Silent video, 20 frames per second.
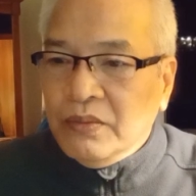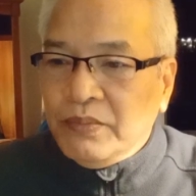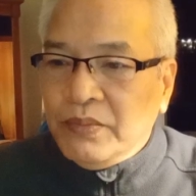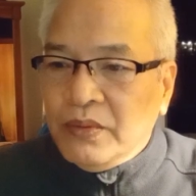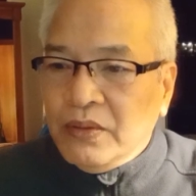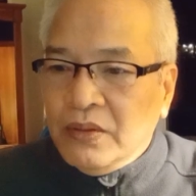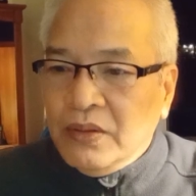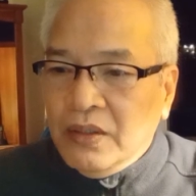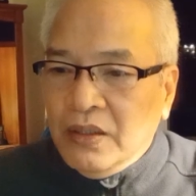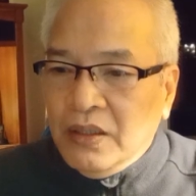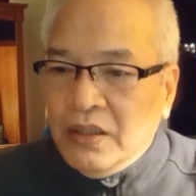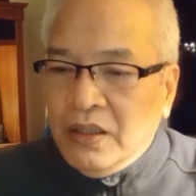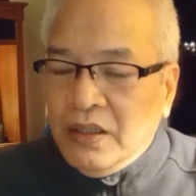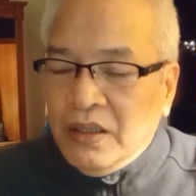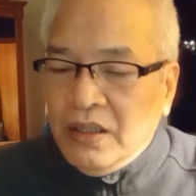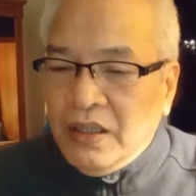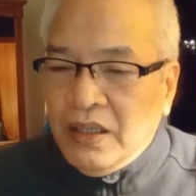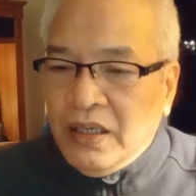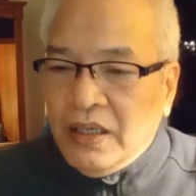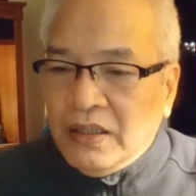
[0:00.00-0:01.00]
po,
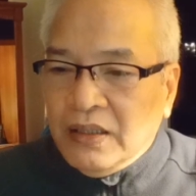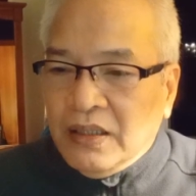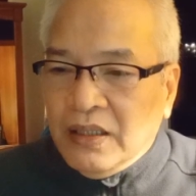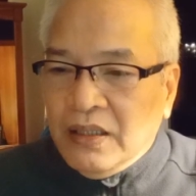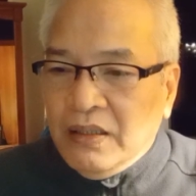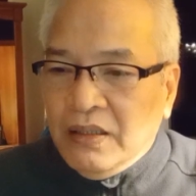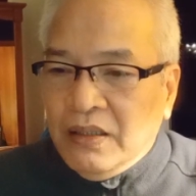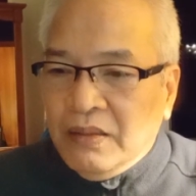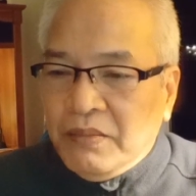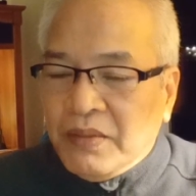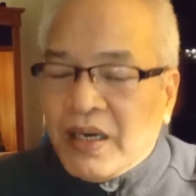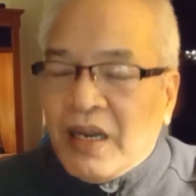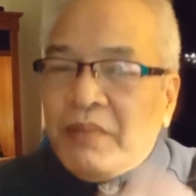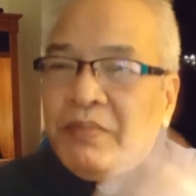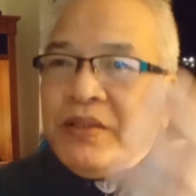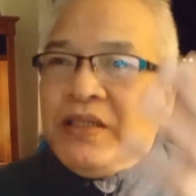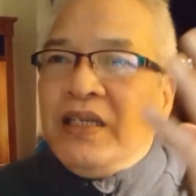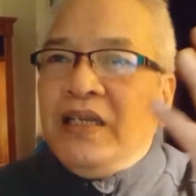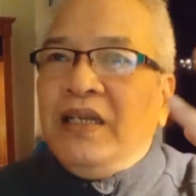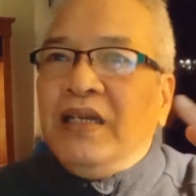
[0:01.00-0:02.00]
at marami
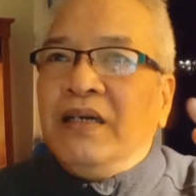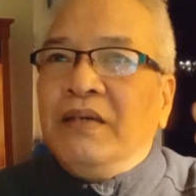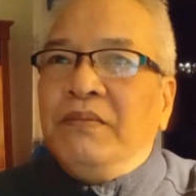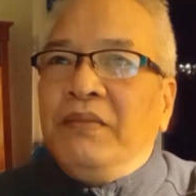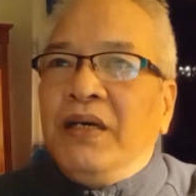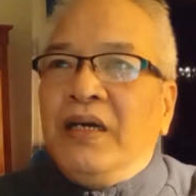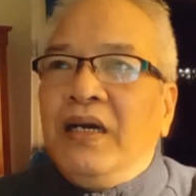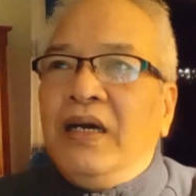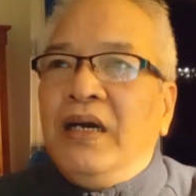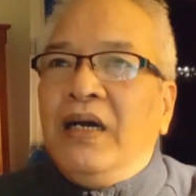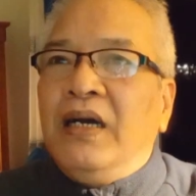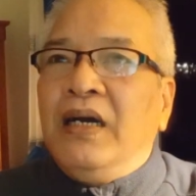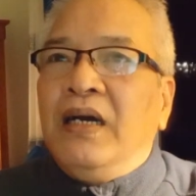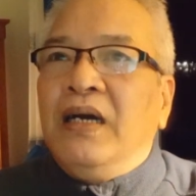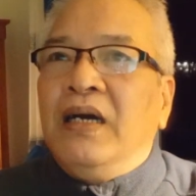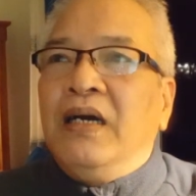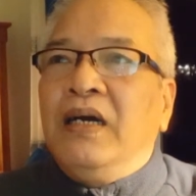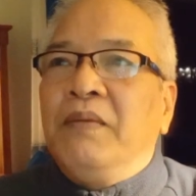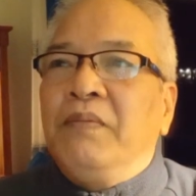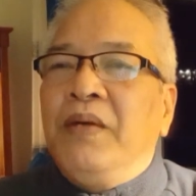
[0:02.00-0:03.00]
silang
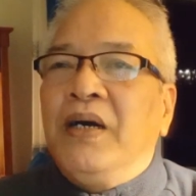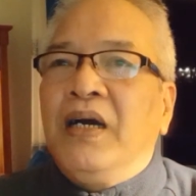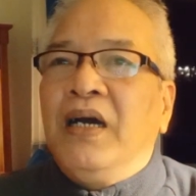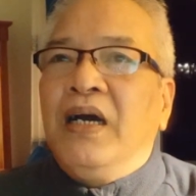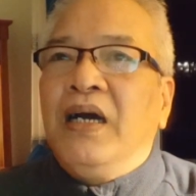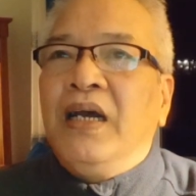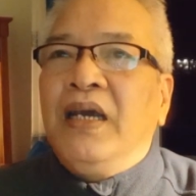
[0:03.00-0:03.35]
mga